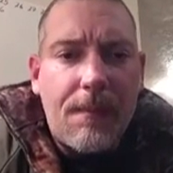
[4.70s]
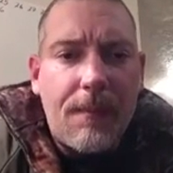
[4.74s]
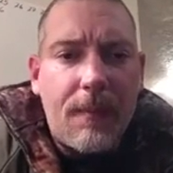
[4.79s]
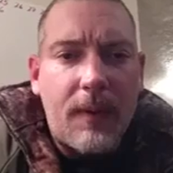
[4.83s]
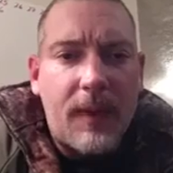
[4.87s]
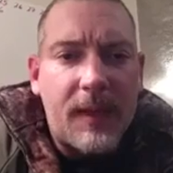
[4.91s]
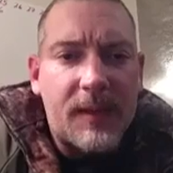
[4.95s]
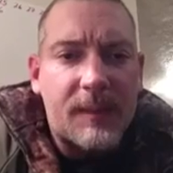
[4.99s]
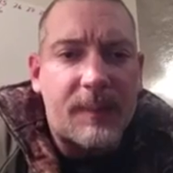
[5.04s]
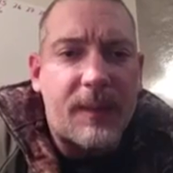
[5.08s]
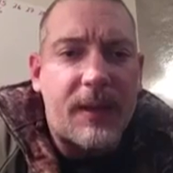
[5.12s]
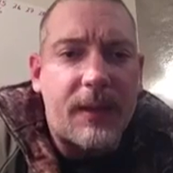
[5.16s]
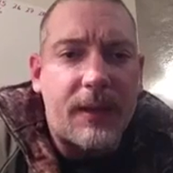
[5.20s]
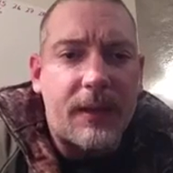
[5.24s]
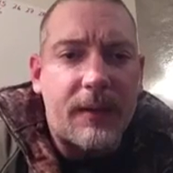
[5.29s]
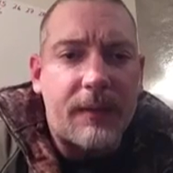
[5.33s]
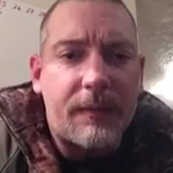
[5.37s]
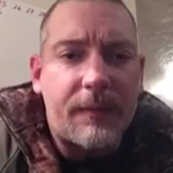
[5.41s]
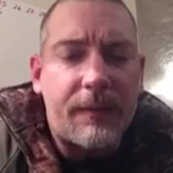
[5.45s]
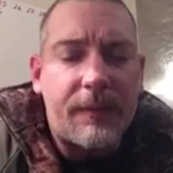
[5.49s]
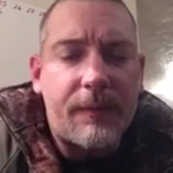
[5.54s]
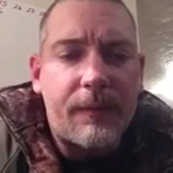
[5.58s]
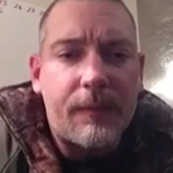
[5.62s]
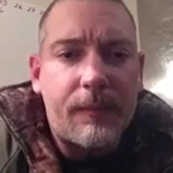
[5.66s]
As many
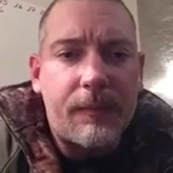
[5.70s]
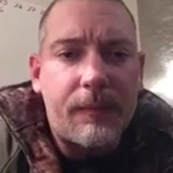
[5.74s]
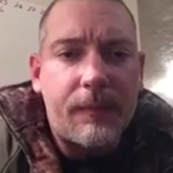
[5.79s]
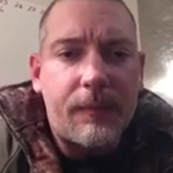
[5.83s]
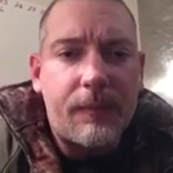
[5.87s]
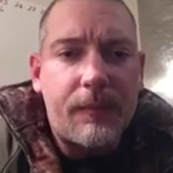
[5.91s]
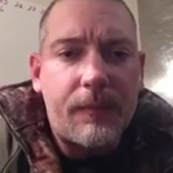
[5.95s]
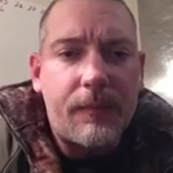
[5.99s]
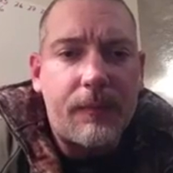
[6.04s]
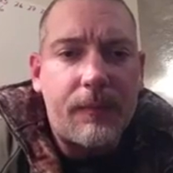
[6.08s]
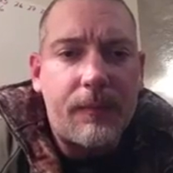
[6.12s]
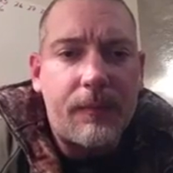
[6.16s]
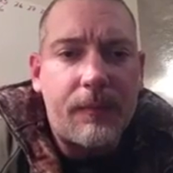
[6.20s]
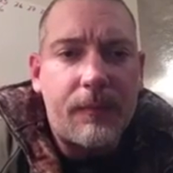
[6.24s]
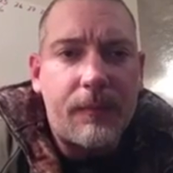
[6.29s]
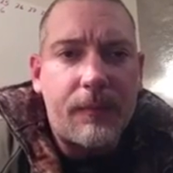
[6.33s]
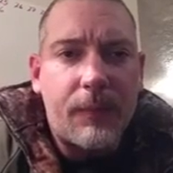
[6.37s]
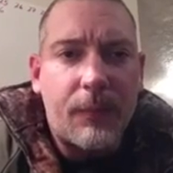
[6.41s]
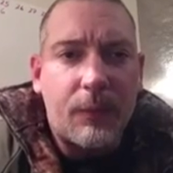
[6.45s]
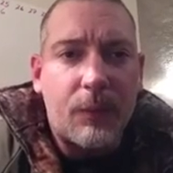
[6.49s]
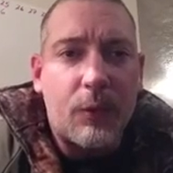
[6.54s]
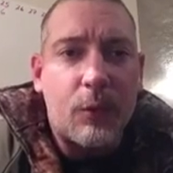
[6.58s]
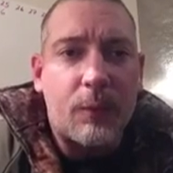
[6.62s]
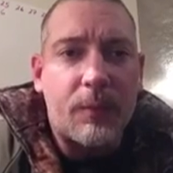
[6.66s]
of
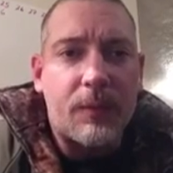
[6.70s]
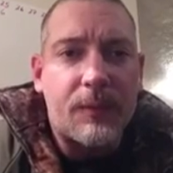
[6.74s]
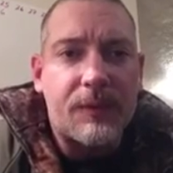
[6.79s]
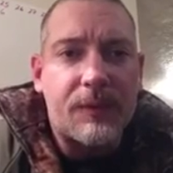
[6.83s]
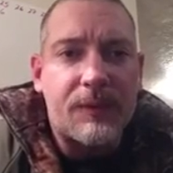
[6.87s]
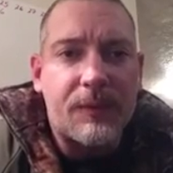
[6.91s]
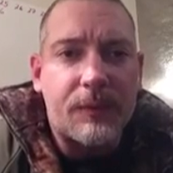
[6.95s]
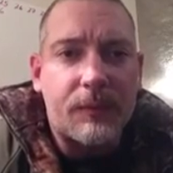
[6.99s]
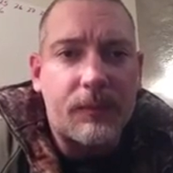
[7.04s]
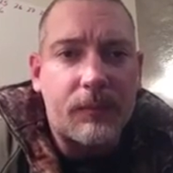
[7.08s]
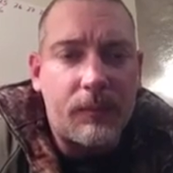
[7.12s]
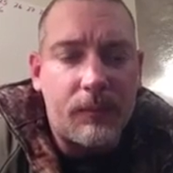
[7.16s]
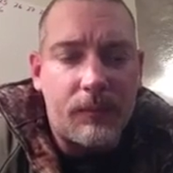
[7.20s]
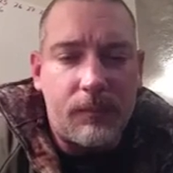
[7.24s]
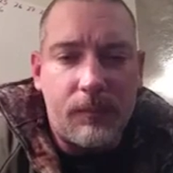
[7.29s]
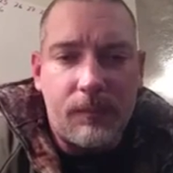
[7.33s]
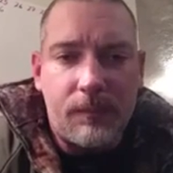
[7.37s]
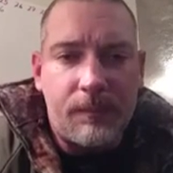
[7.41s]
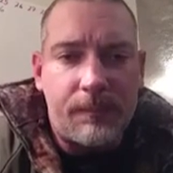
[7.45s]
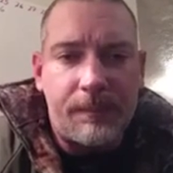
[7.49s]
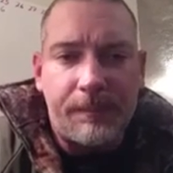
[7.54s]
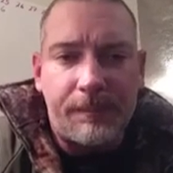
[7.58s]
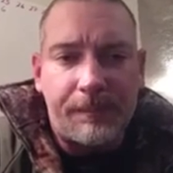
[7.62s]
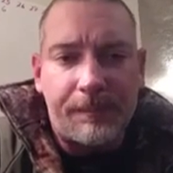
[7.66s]
the rumors
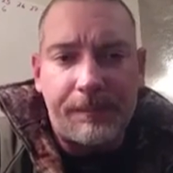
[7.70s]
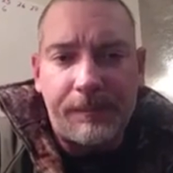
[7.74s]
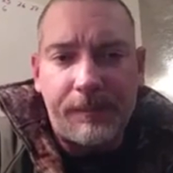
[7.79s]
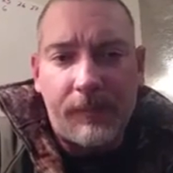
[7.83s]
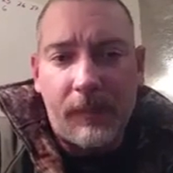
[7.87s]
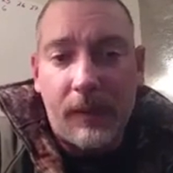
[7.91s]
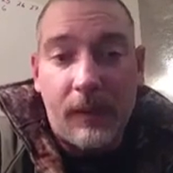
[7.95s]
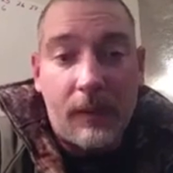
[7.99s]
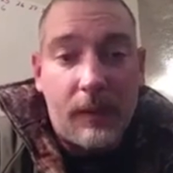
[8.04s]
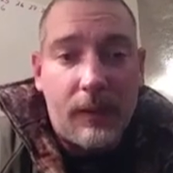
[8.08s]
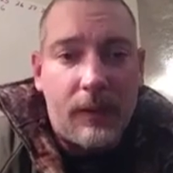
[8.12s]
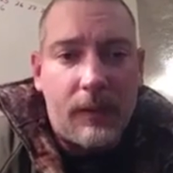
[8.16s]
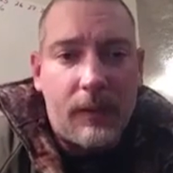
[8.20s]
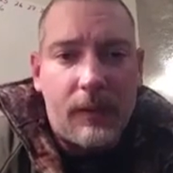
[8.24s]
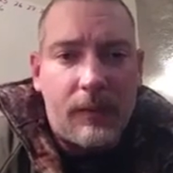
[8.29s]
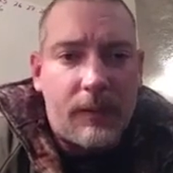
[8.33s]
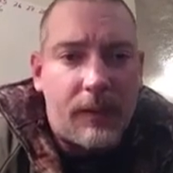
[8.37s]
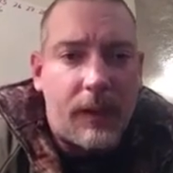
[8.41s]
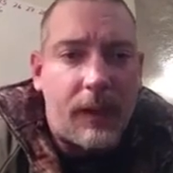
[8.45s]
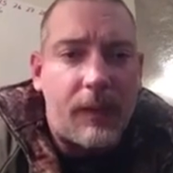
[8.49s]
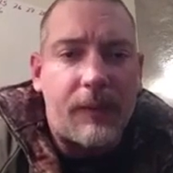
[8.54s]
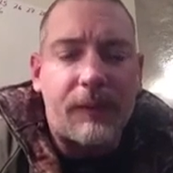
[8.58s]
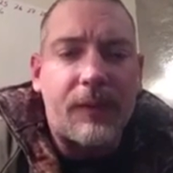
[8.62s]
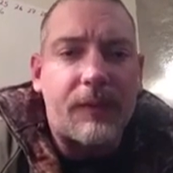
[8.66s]
and
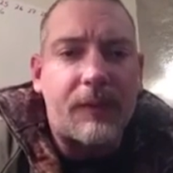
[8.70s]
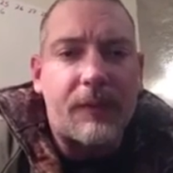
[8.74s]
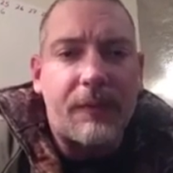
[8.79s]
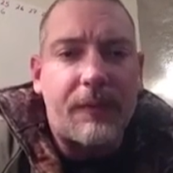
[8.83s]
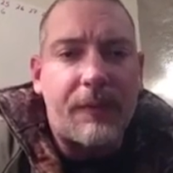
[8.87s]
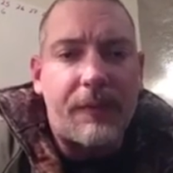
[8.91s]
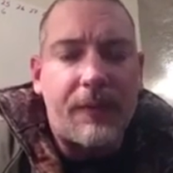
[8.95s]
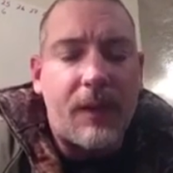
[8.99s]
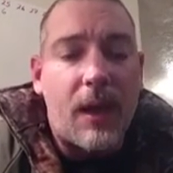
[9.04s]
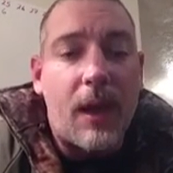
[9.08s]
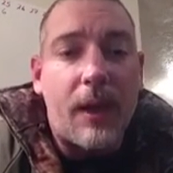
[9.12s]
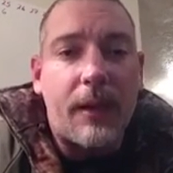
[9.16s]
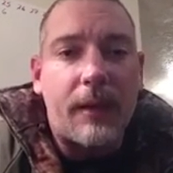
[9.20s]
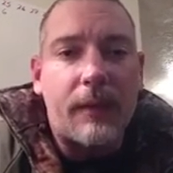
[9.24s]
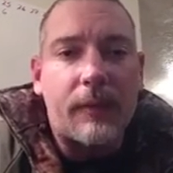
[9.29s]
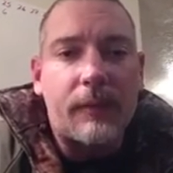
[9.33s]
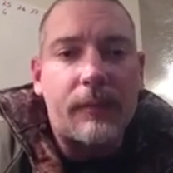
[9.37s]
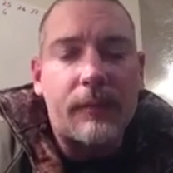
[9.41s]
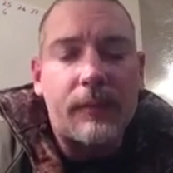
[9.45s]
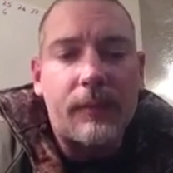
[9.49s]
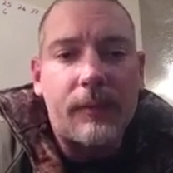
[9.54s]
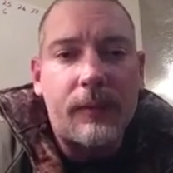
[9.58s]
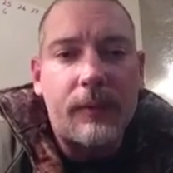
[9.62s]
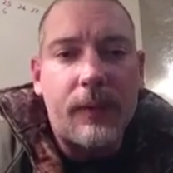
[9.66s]
nonsense of
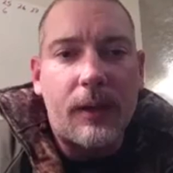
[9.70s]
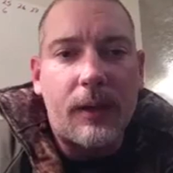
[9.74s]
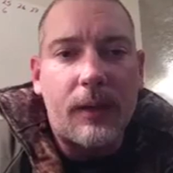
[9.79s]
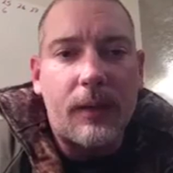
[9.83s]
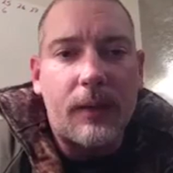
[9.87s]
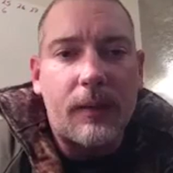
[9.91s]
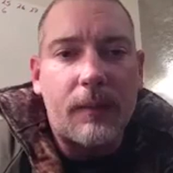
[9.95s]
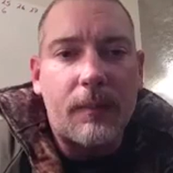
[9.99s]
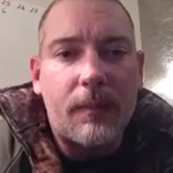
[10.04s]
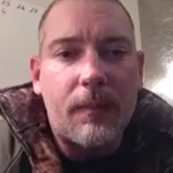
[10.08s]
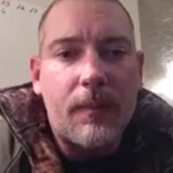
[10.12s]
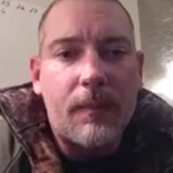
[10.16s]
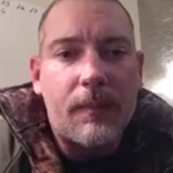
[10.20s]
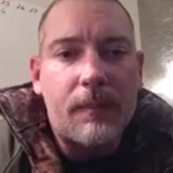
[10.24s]
flying, I